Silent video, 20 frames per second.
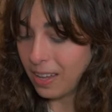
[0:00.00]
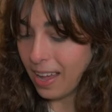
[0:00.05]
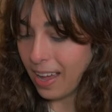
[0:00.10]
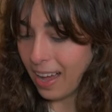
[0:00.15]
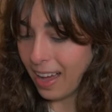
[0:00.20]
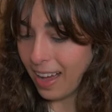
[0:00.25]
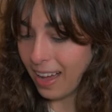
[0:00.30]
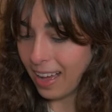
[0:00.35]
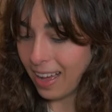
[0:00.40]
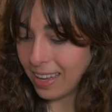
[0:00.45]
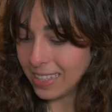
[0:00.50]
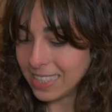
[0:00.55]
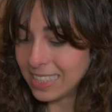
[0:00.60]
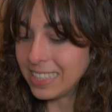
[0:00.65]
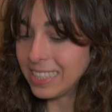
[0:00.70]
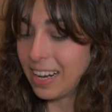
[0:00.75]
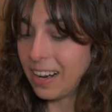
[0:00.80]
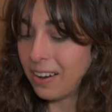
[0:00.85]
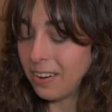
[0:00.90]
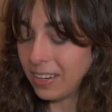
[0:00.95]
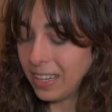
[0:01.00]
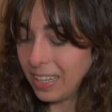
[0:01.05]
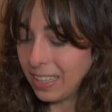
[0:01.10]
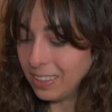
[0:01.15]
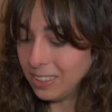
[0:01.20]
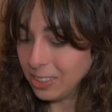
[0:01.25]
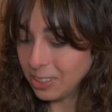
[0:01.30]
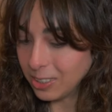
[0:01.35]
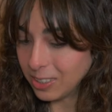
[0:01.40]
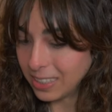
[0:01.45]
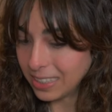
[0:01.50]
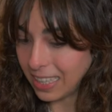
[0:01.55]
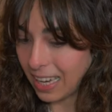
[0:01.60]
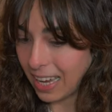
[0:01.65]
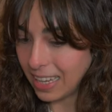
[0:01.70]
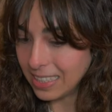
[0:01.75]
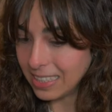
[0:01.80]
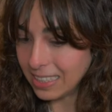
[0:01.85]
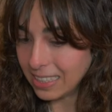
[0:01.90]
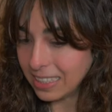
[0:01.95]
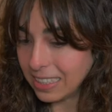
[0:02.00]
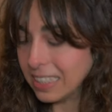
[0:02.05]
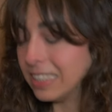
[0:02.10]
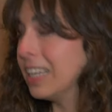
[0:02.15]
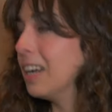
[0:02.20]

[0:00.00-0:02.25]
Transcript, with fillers: uh, sharing use cases,